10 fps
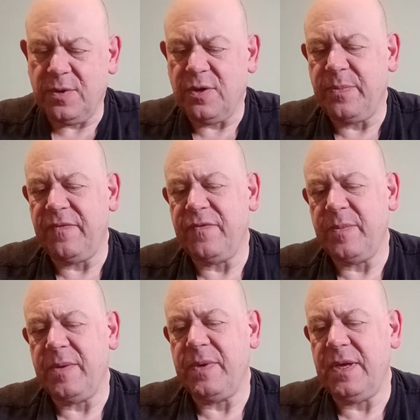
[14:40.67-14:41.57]
hoping for
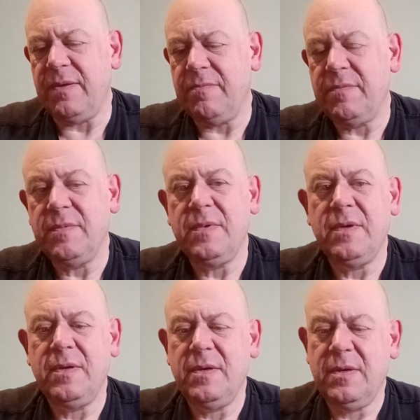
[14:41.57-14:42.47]
maybe
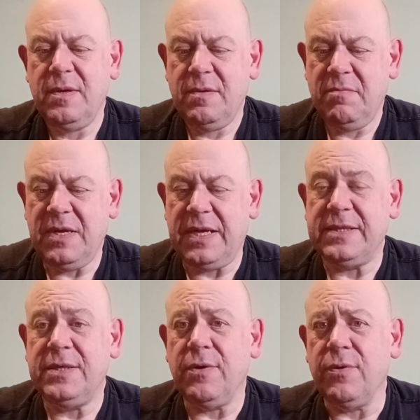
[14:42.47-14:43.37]

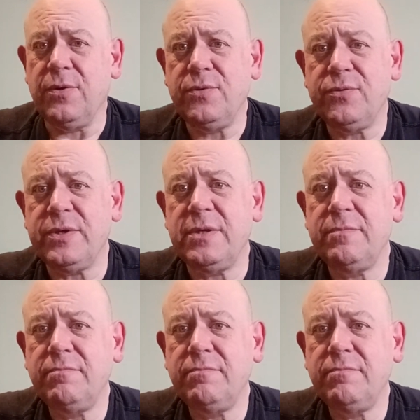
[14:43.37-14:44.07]
90 or 100